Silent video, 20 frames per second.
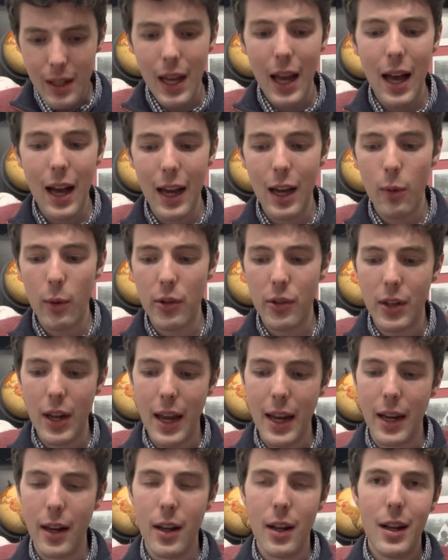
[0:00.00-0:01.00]
Iowa
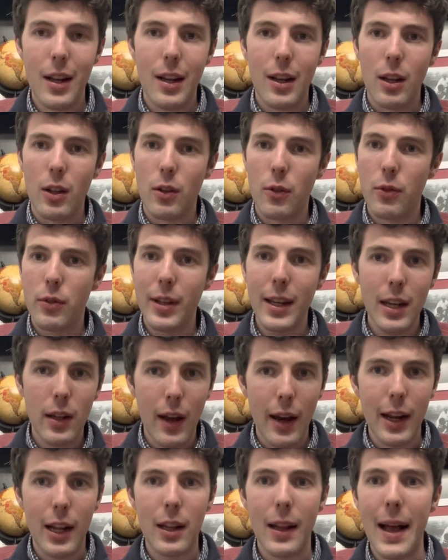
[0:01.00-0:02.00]
State. Seen a
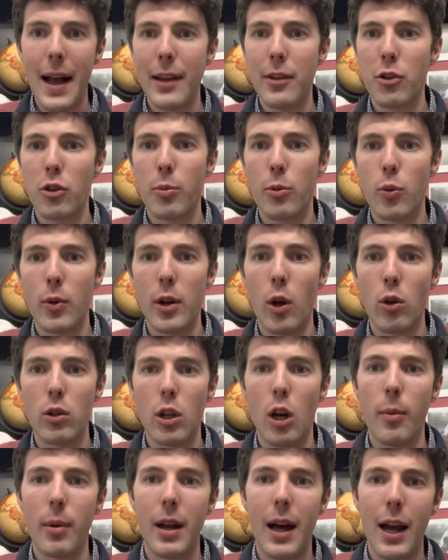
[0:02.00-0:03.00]
lot of classics between
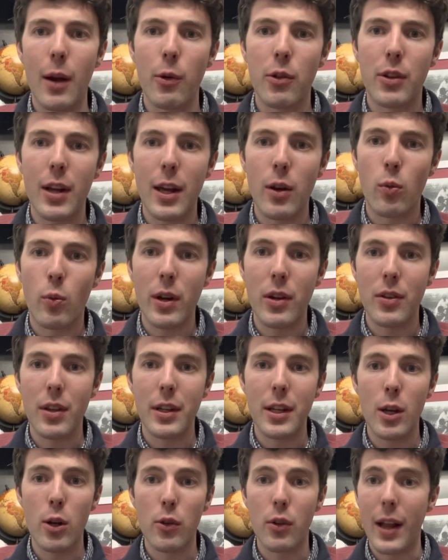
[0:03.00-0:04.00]
Oklahoma and Iowa State in recent
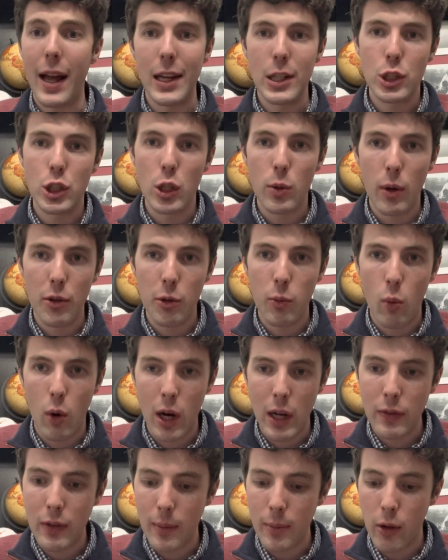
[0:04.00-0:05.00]
years. Last year wasn't one
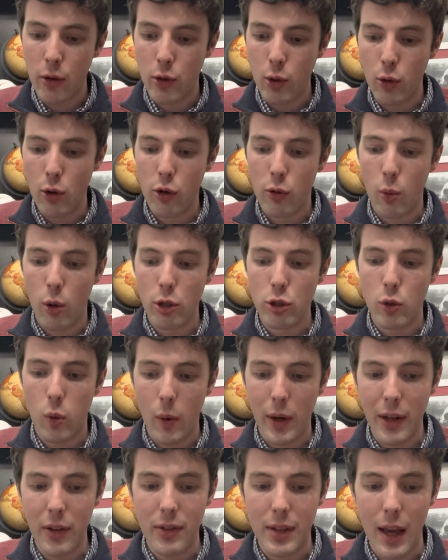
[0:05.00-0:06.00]
of them. The Sooners won
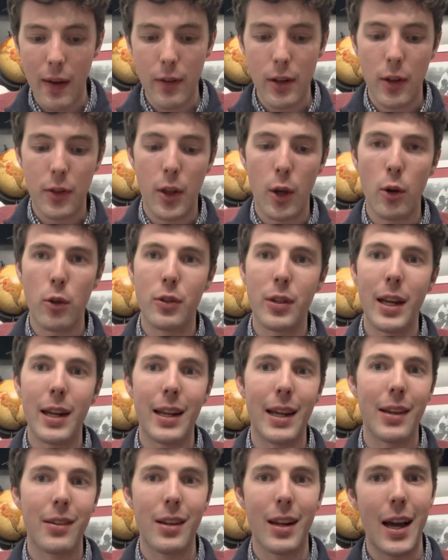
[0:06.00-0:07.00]
27-13
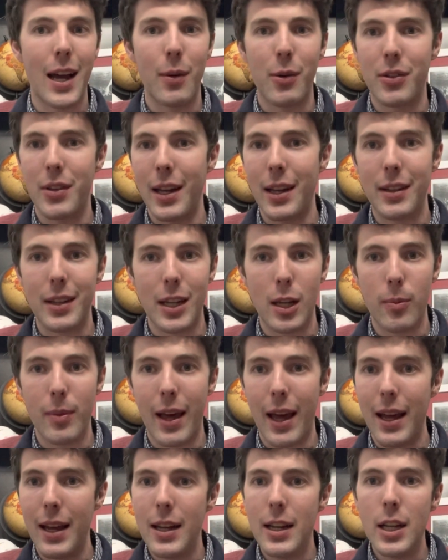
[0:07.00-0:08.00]
against an Iowa State team
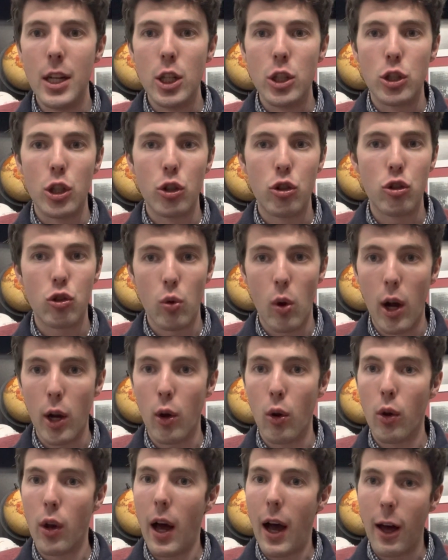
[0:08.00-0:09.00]
that just
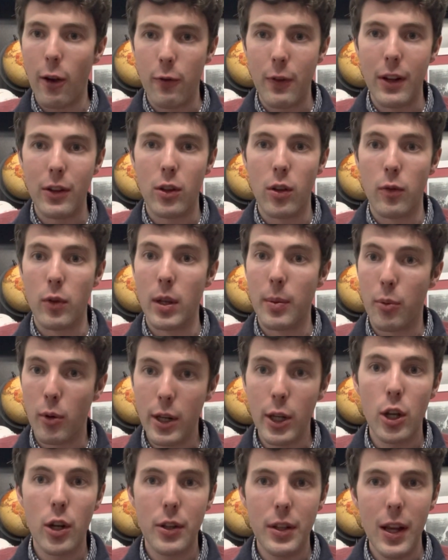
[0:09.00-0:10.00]
struggled offensively. Pretty
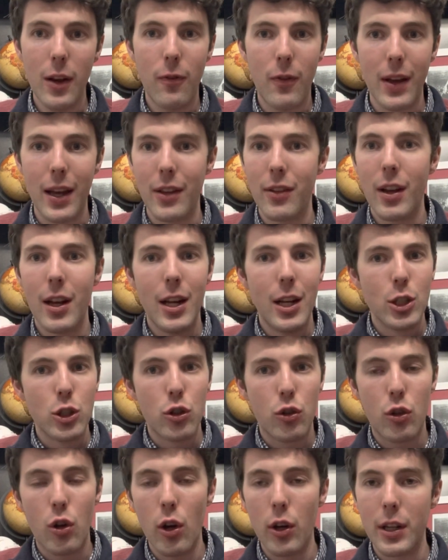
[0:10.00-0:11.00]
good defense,
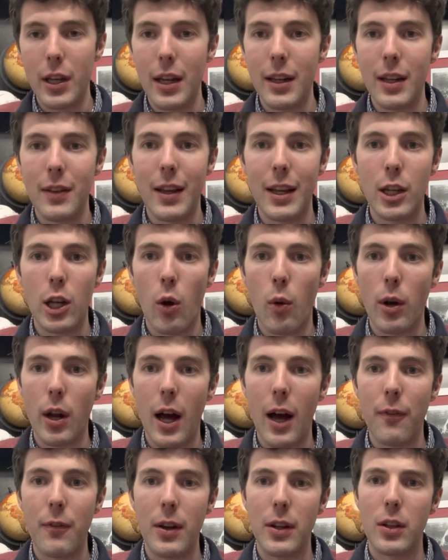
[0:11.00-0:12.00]
just couldn't get anything going
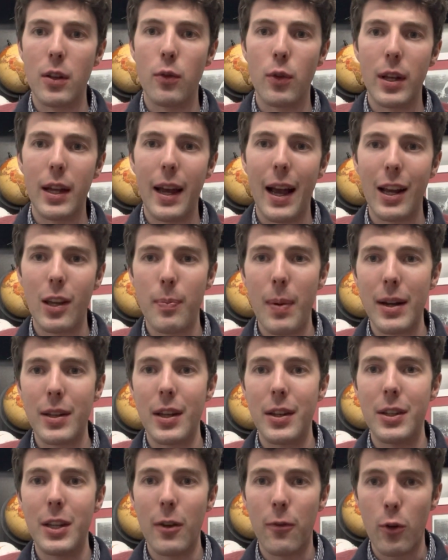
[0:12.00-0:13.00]
offensively. I expect a
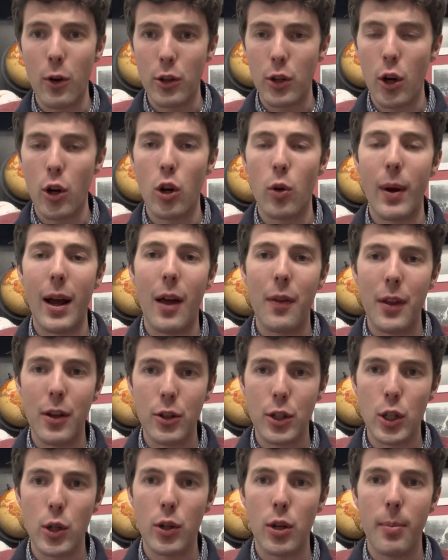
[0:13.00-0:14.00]
different turnaround
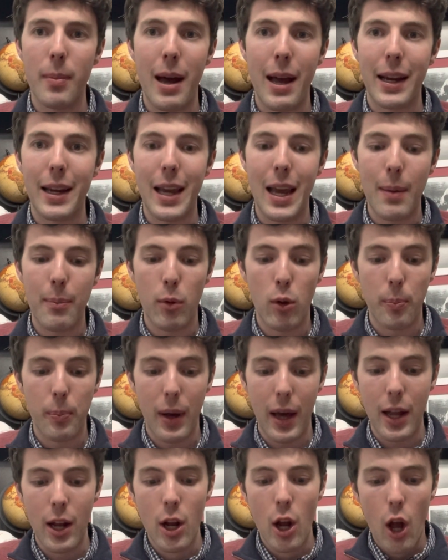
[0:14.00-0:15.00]
this year under Matt Campbell,
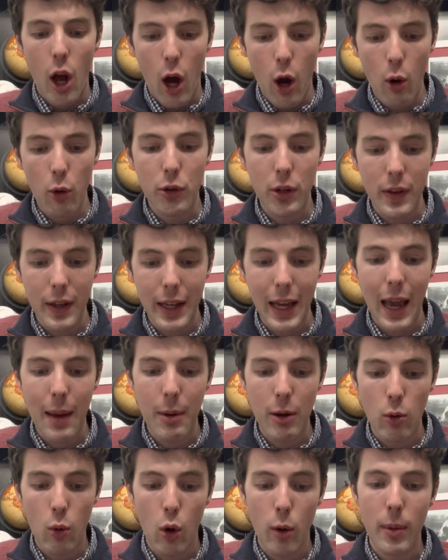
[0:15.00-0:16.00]
but hosting the game
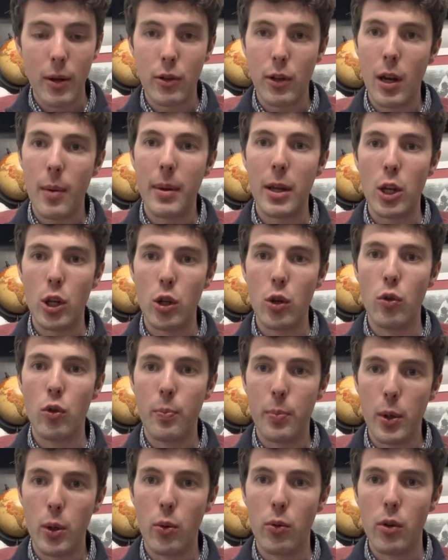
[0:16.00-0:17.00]
in Norman is going to be a huge
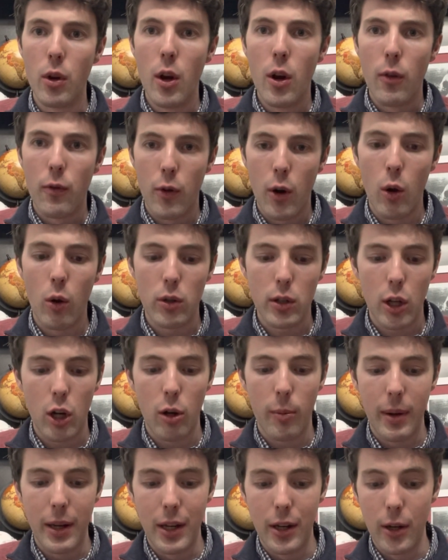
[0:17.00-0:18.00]
boost for
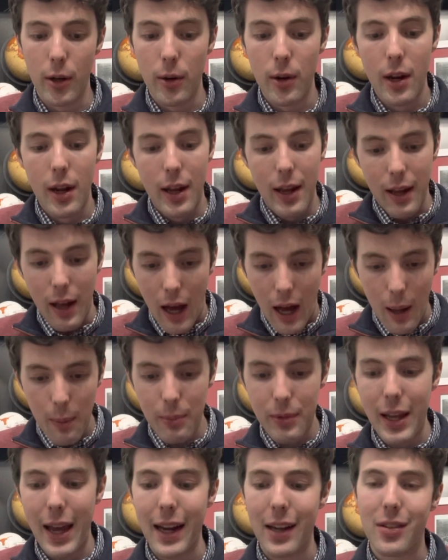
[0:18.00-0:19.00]
Oklahoma here.
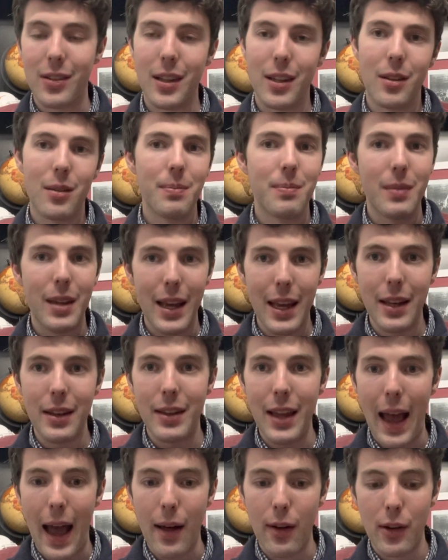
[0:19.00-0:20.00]
Texas in
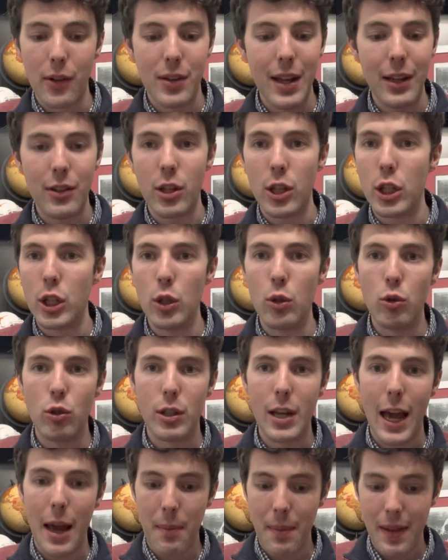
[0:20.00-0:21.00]
Dallas. That's a huge
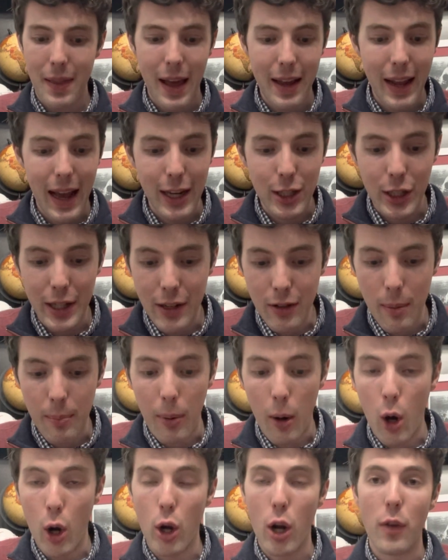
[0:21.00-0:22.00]
game. That actually isn't
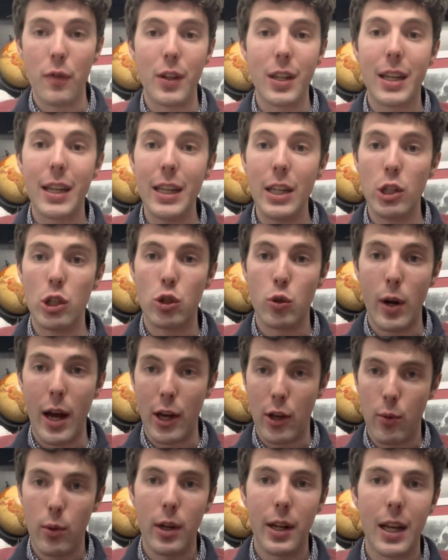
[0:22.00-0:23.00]
part of the key
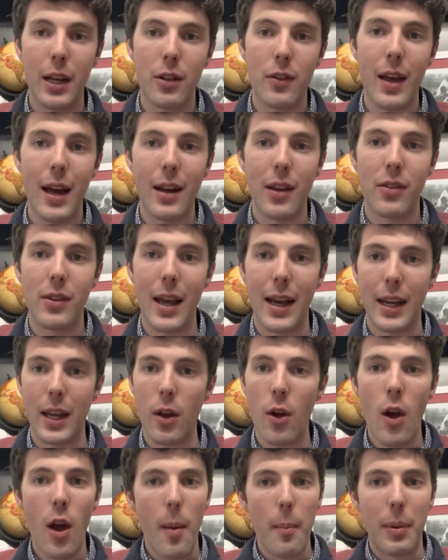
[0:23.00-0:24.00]
stretch. We're going to get to that in a second.
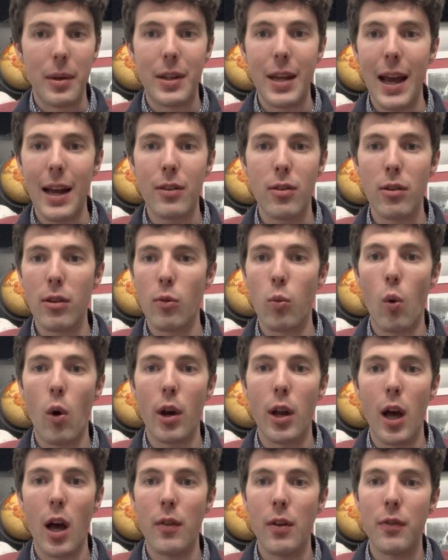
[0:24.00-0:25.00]
But Texas is one
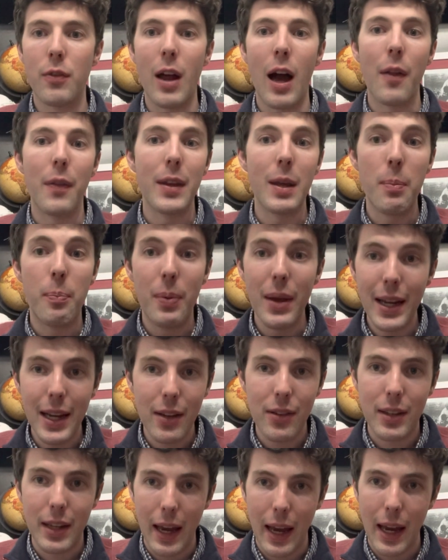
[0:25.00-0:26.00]
of, if not the
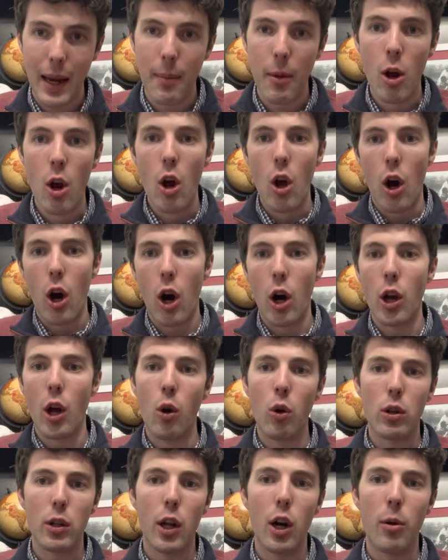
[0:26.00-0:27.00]
biggest game on
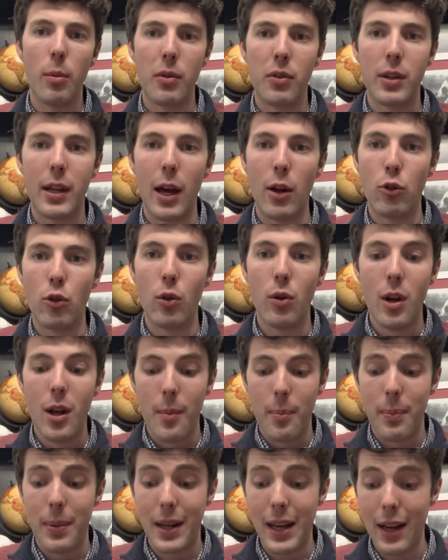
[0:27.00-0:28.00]
Oklahoma's schedule
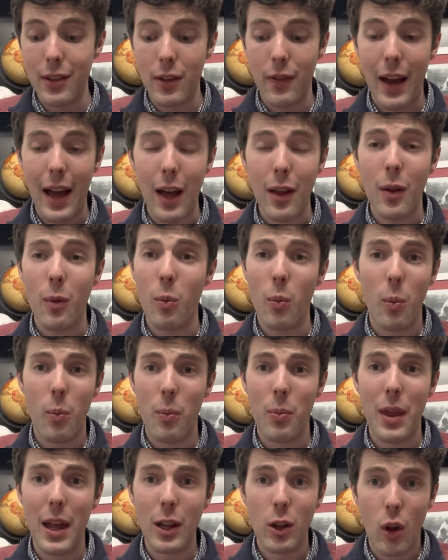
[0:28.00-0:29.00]
because of how
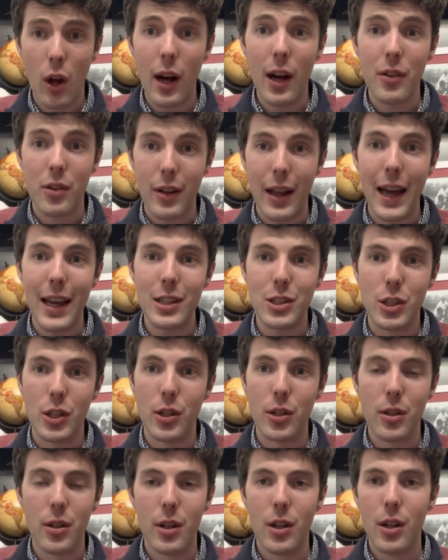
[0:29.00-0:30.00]
they lost last
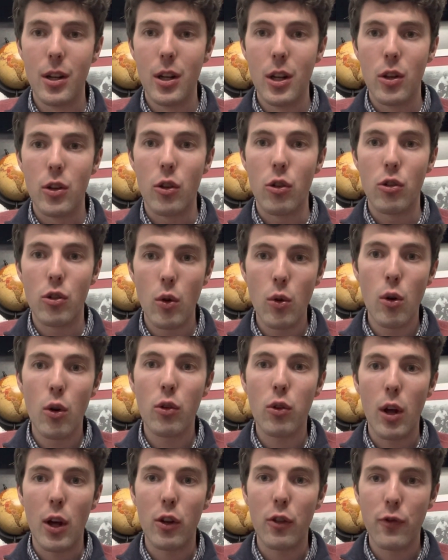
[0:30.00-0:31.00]
year. Sooners
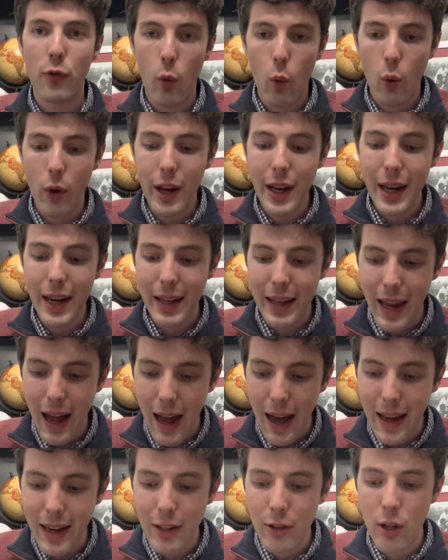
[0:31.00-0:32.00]
lost
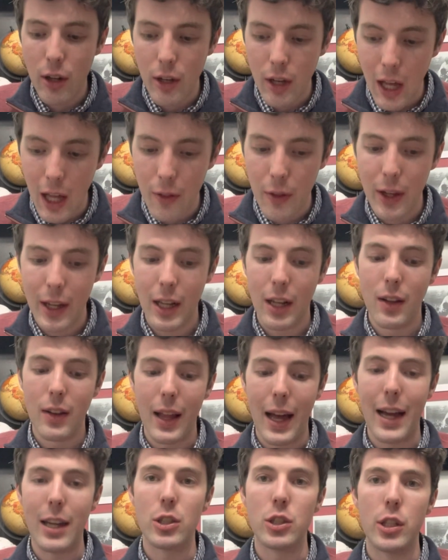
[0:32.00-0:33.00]
49-0
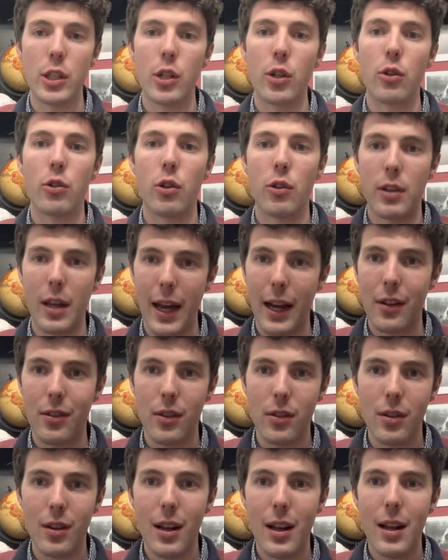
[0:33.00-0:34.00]
last year to
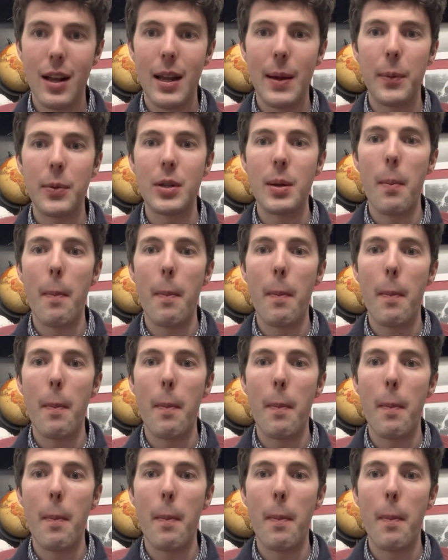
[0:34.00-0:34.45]
Texas. It was an